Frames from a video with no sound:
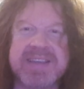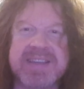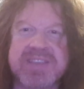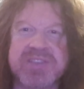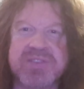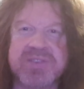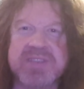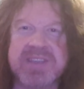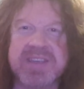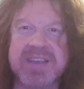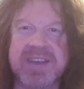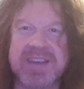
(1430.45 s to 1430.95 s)
It's
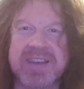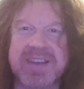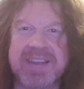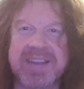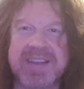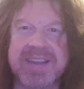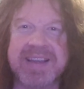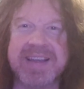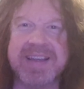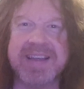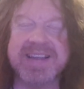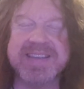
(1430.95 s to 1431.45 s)
just a,
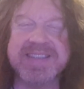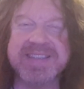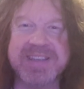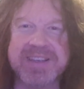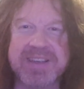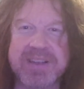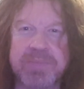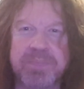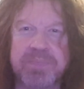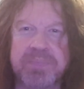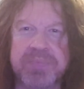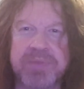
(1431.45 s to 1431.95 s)
it's
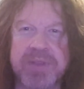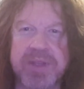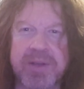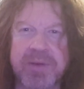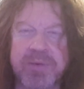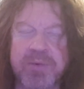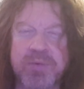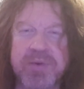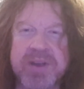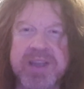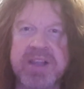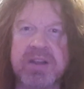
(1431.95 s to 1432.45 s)
a,
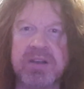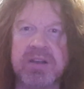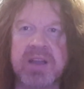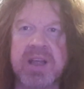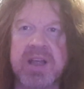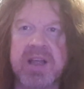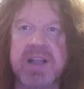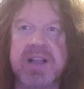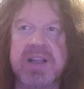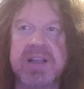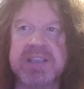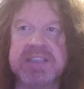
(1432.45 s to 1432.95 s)
a
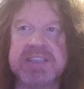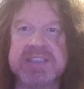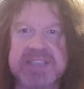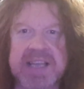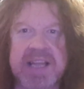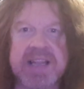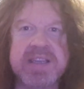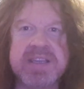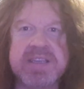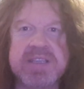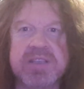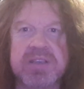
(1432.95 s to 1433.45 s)
real
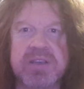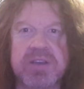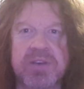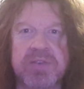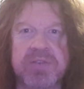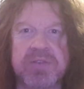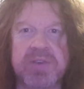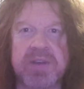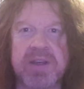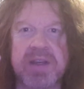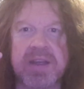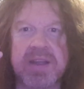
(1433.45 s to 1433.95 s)
sense
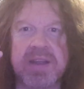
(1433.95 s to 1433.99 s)
of